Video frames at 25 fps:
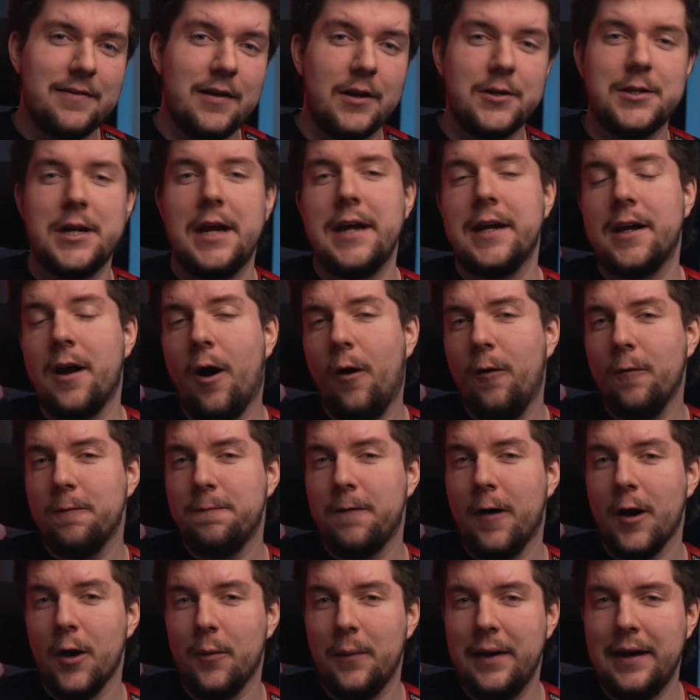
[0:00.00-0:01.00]
such a cult
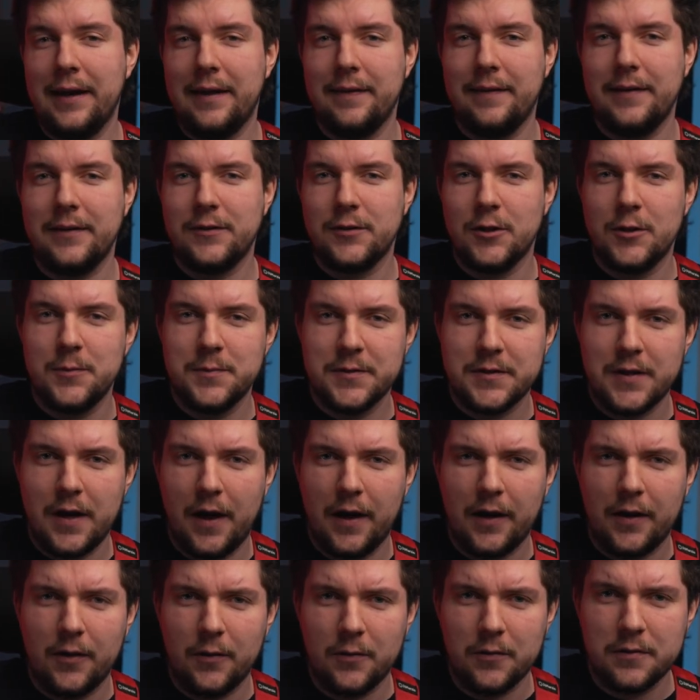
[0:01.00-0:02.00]
following in the Doom
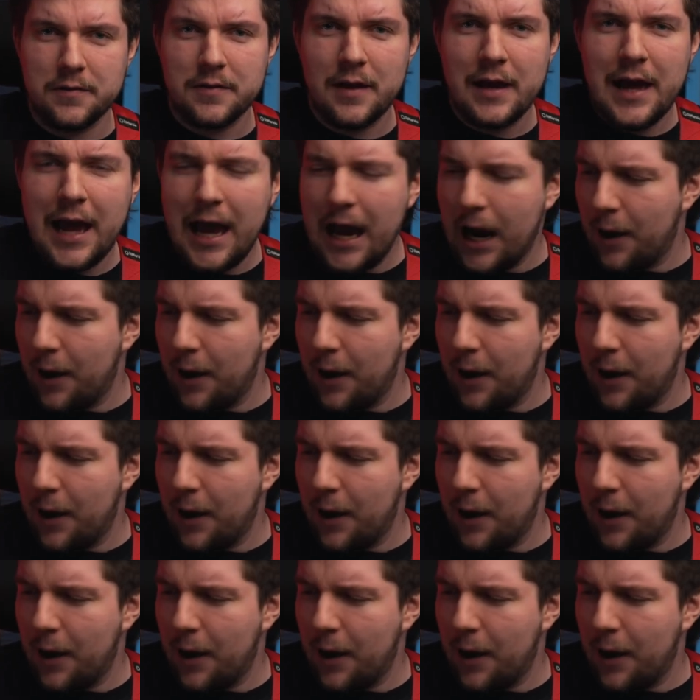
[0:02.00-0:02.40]
circles.